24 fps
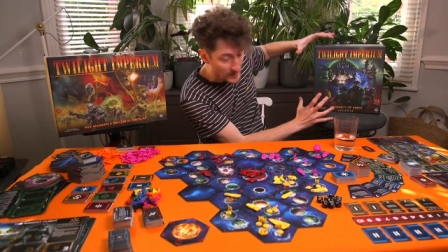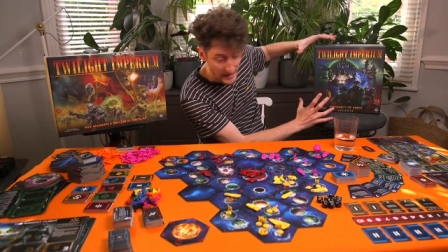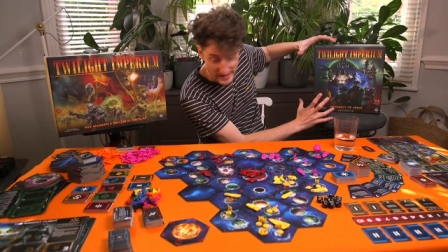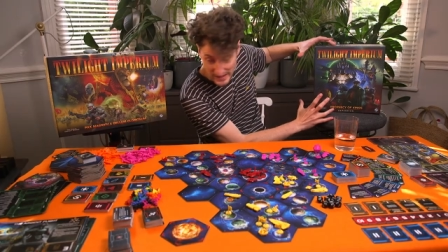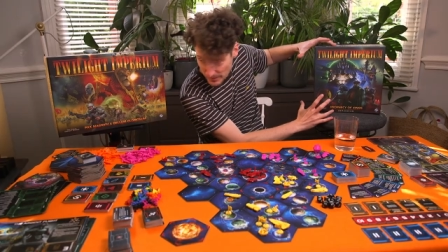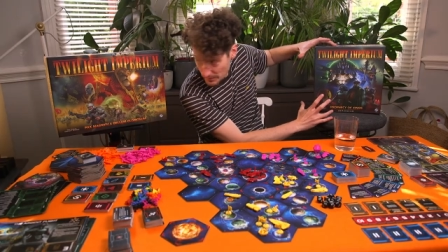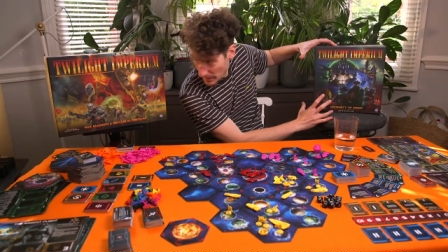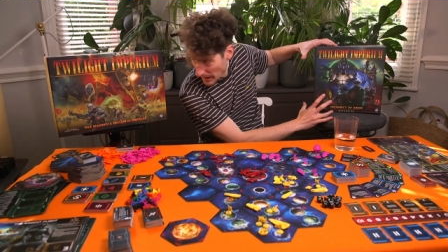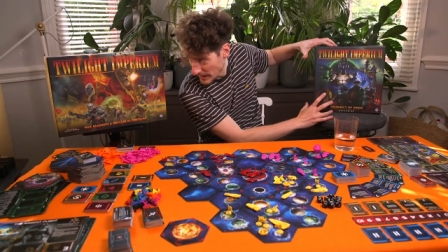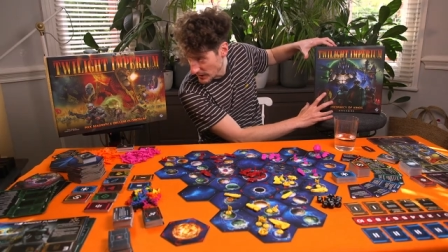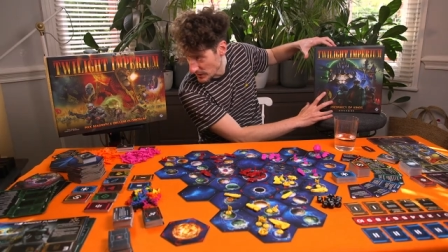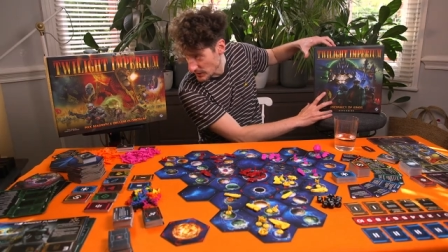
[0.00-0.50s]

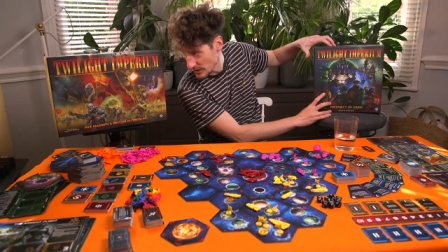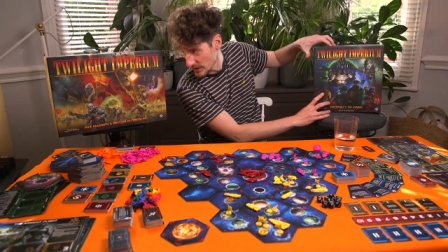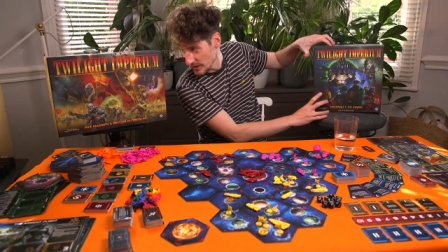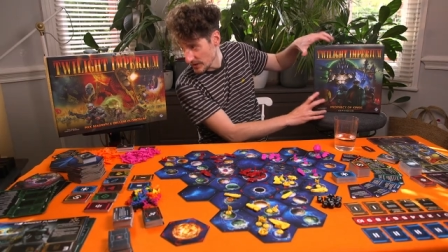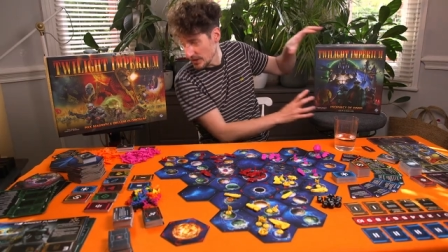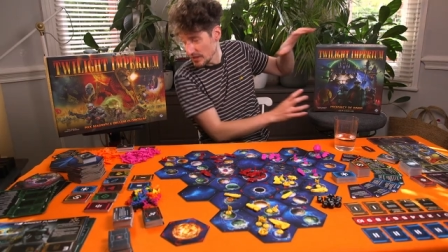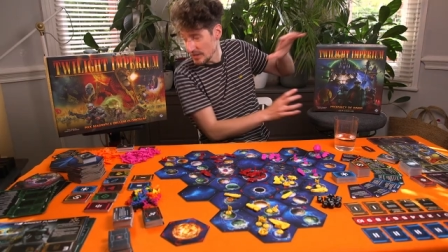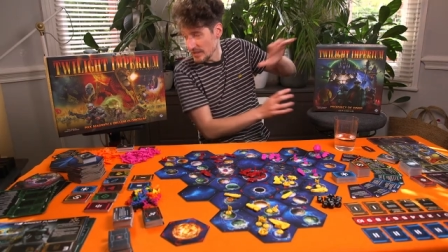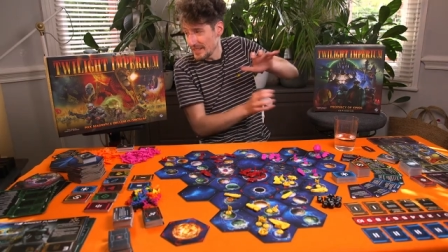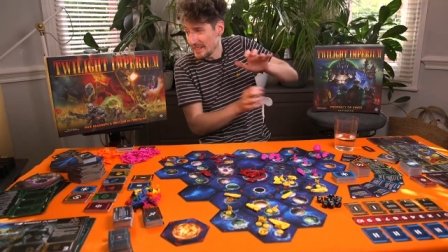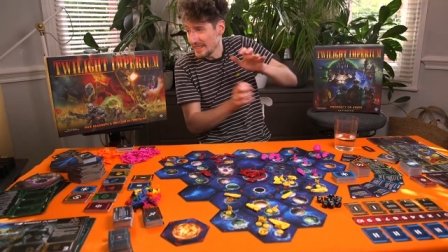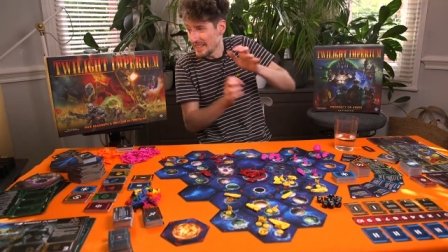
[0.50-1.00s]
expansion
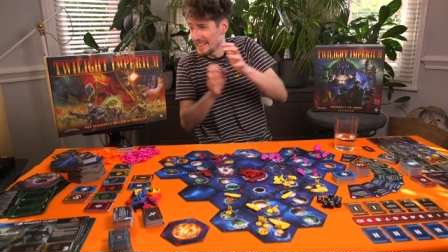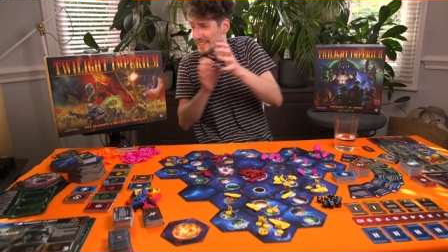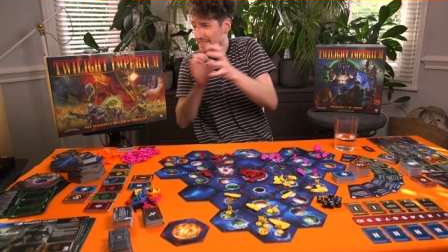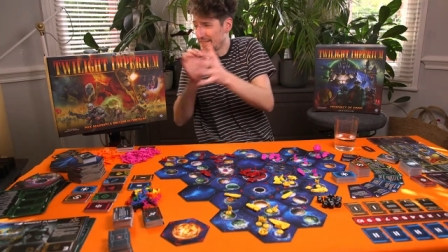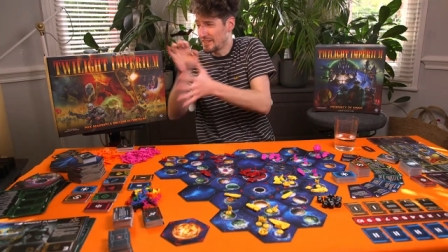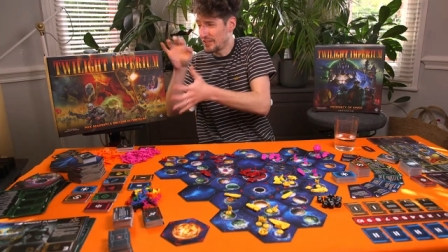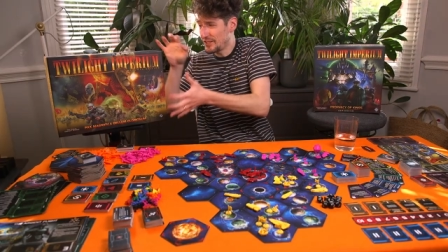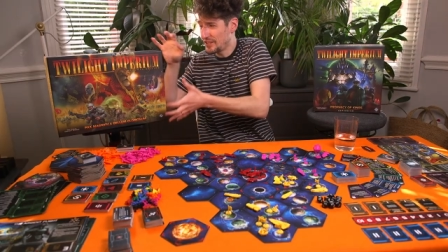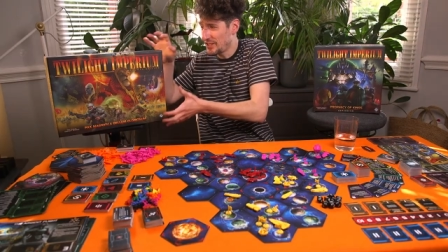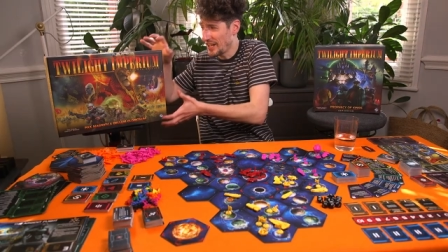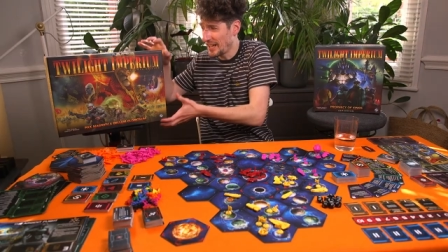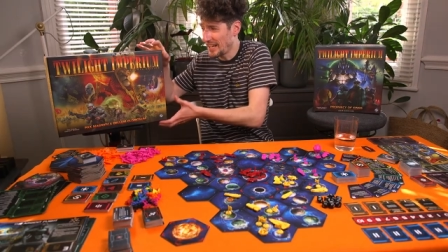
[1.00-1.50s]
to this
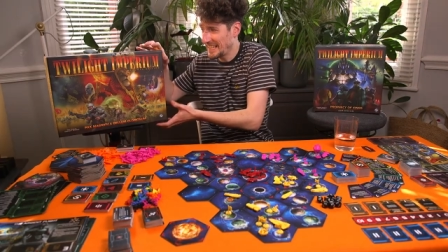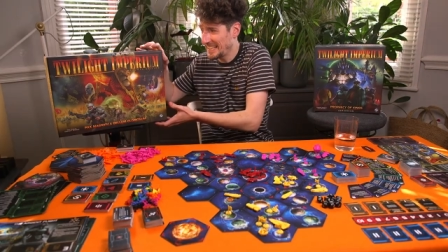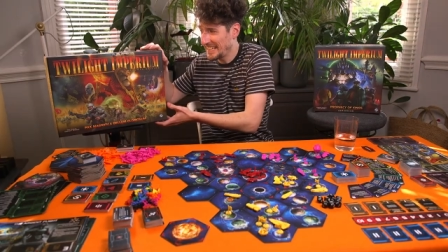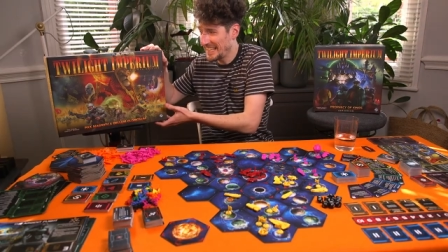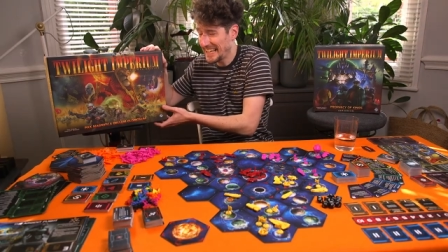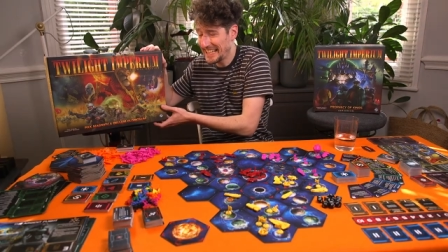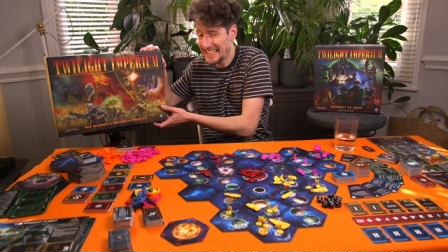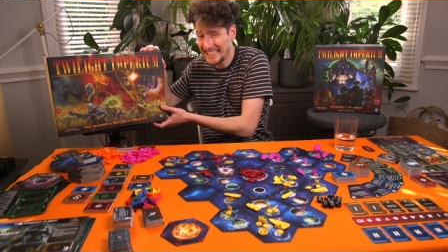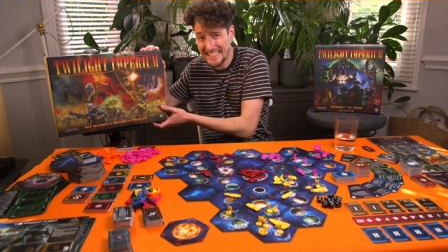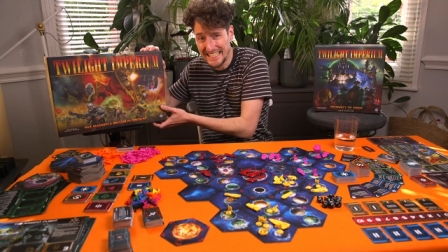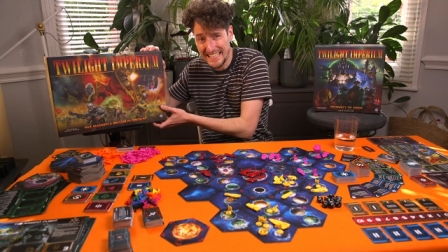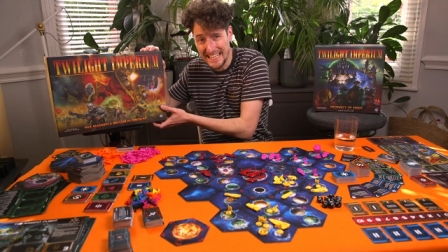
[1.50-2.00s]

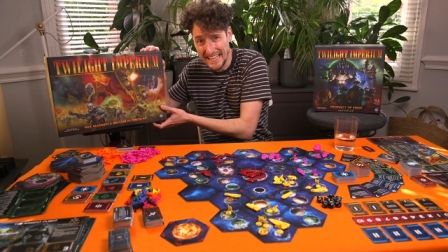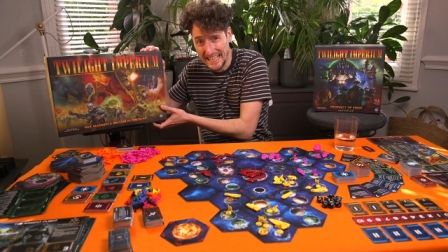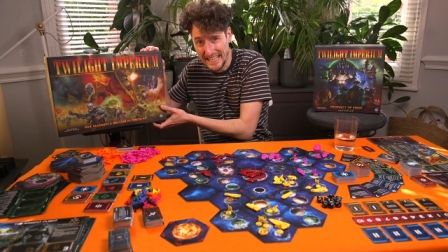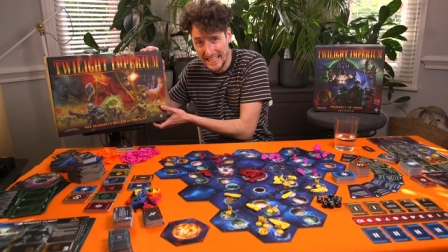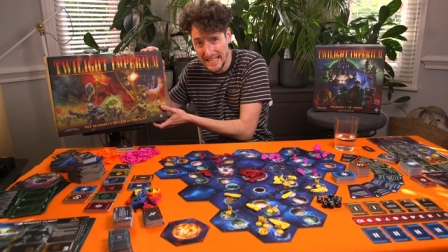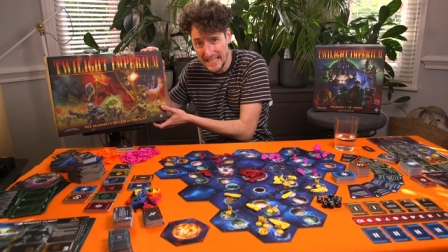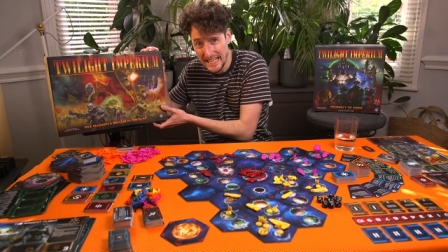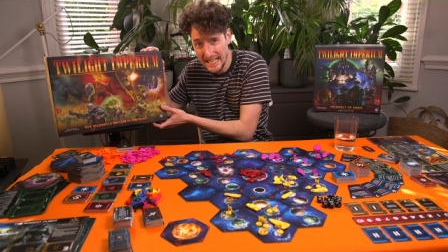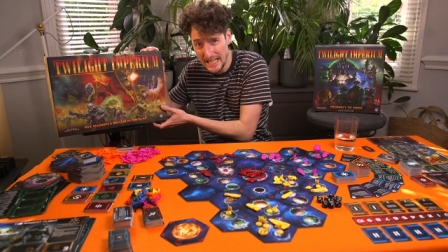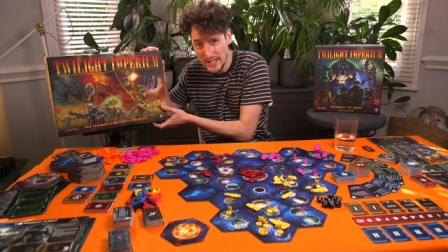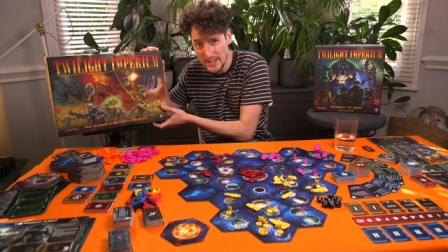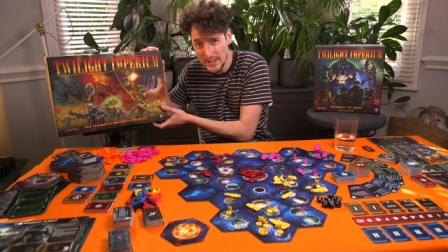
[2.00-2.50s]
gigantic,